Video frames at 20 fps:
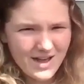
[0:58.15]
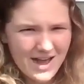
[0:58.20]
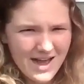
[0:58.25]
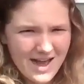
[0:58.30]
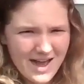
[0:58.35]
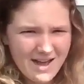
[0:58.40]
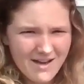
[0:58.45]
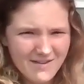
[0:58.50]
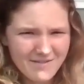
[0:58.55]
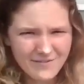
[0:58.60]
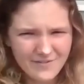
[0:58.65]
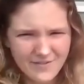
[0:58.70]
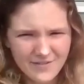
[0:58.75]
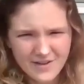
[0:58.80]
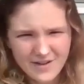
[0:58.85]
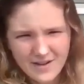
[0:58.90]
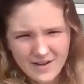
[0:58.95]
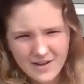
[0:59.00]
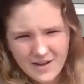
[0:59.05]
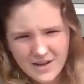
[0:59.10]
have
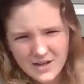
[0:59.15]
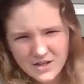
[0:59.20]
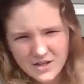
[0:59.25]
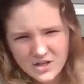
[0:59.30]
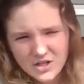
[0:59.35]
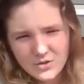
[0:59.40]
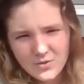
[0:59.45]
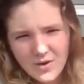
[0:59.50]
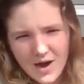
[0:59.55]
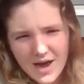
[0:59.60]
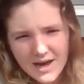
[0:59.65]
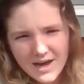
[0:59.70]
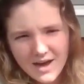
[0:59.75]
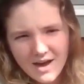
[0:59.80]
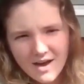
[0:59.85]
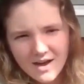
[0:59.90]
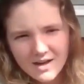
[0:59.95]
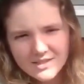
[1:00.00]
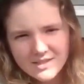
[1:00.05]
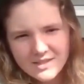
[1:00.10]
two
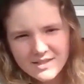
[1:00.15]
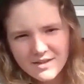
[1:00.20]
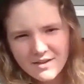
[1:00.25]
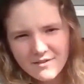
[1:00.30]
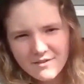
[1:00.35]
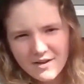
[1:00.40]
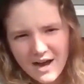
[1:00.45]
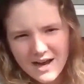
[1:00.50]
icons.